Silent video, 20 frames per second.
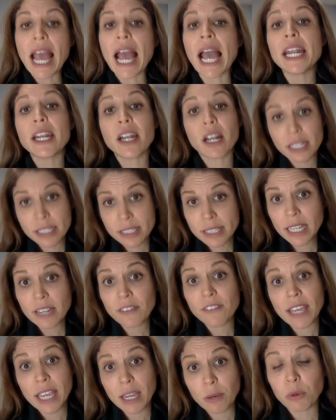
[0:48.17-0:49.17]
and see
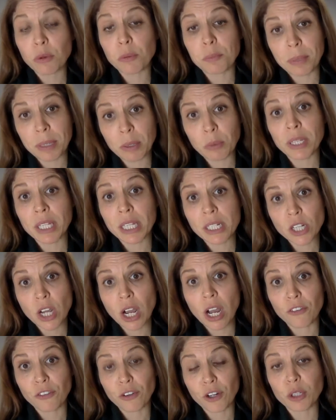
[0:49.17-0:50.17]
if they will be willing
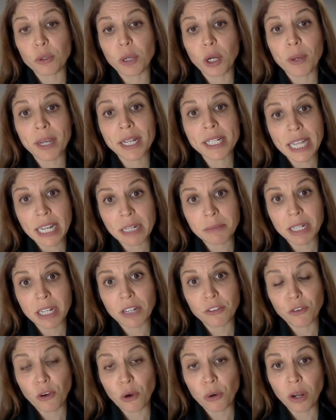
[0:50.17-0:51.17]
to offer you a quick
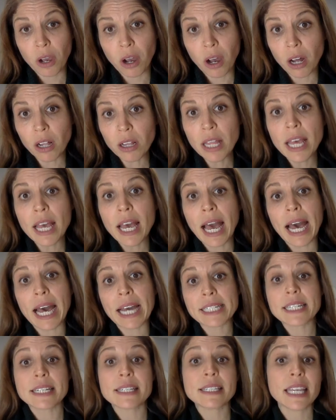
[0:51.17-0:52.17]
10-minute phone call
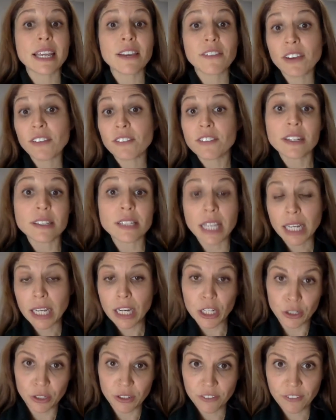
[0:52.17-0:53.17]
to see if it feels like
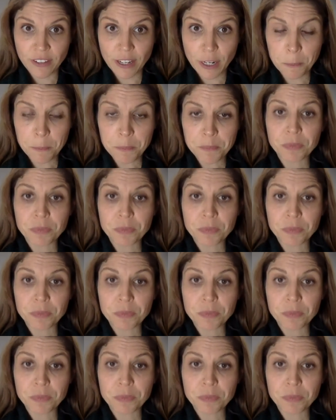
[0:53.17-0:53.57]
a good fit.